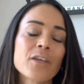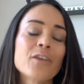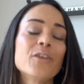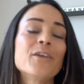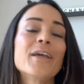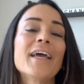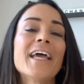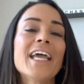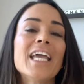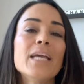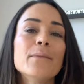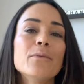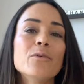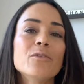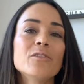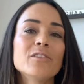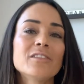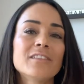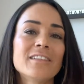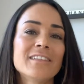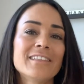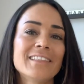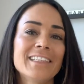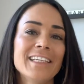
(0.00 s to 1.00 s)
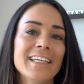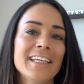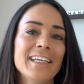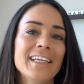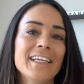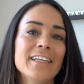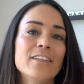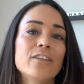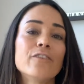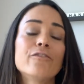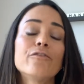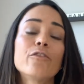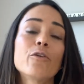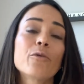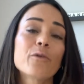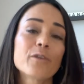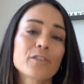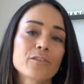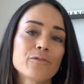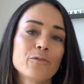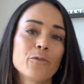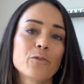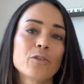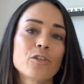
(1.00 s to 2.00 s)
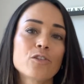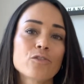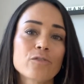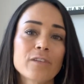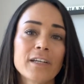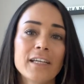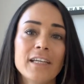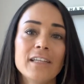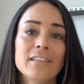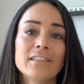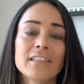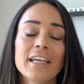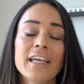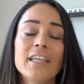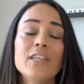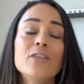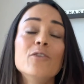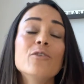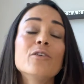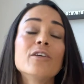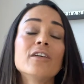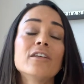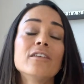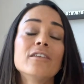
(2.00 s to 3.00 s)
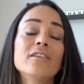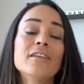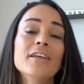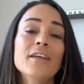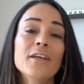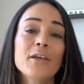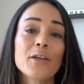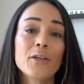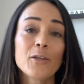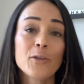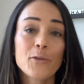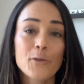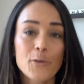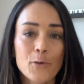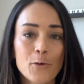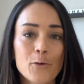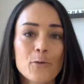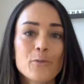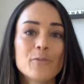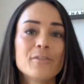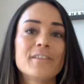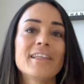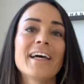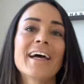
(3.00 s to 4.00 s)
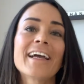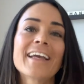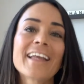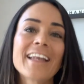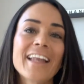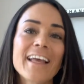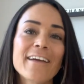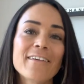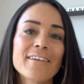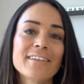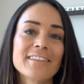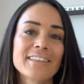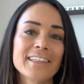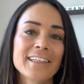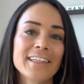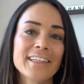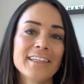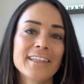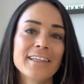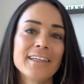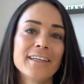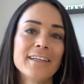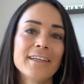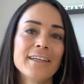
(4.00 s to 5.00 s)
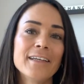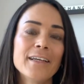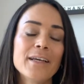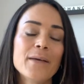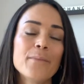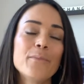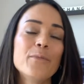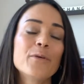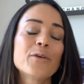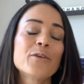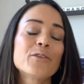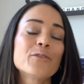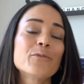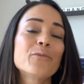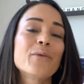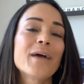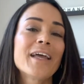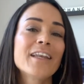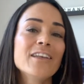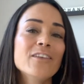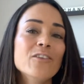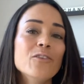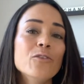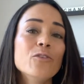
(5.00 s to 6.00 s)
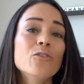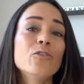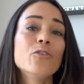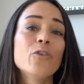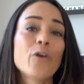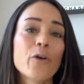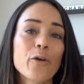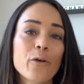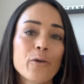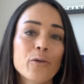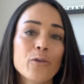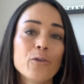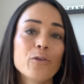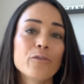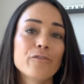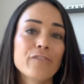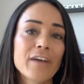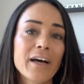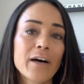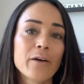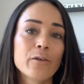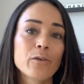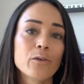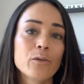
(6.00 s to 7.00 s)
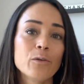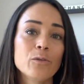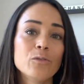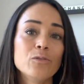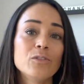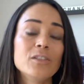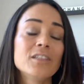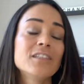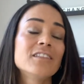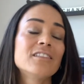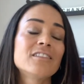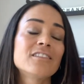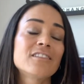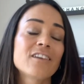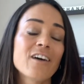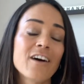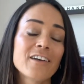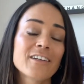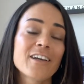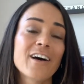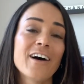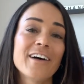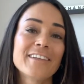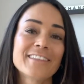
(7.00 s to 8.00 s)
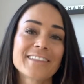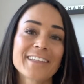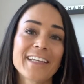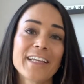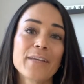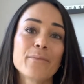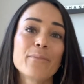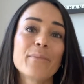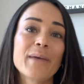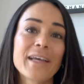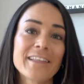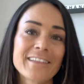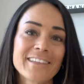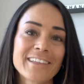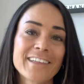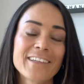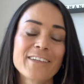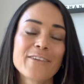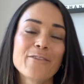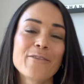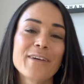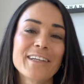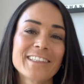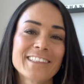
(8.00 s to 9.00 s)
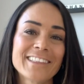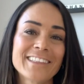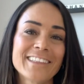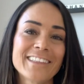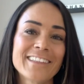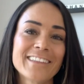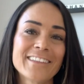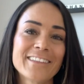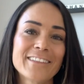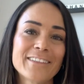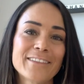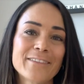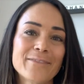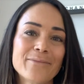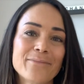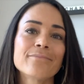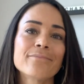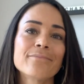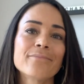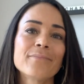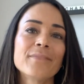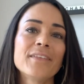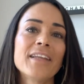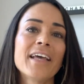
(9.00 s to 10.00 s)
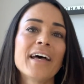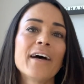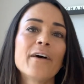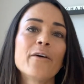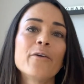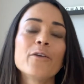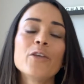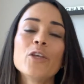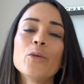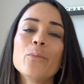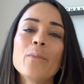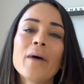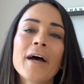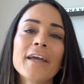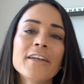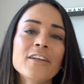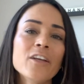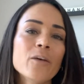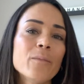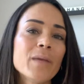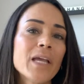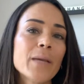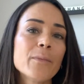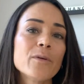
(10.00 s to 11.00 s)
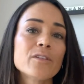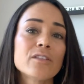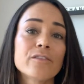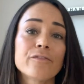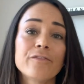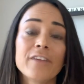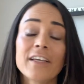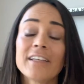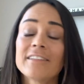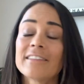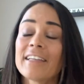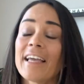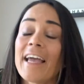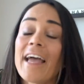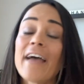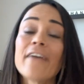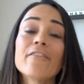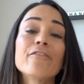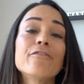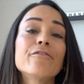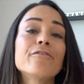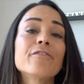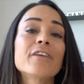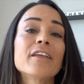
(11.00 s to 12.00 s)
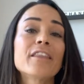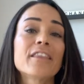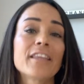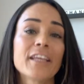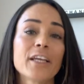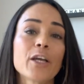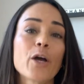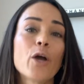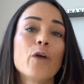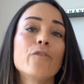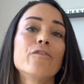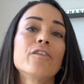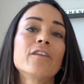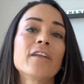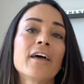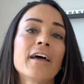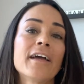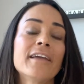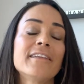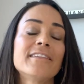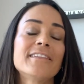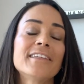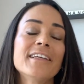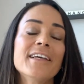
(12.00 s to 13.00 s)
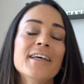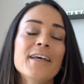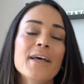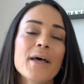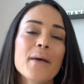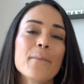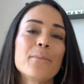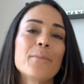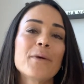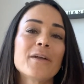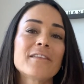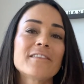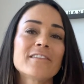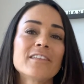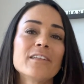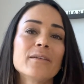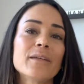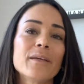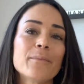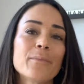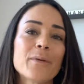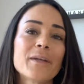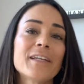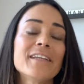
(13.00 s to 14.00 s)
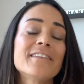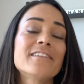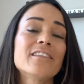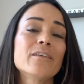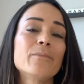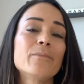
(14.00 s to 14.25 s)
You're able to see the forest for the trees and you can use that clarity. Because when you know your values, you can start asking better questions. Now, you might not be able to fix everything overnight, but it's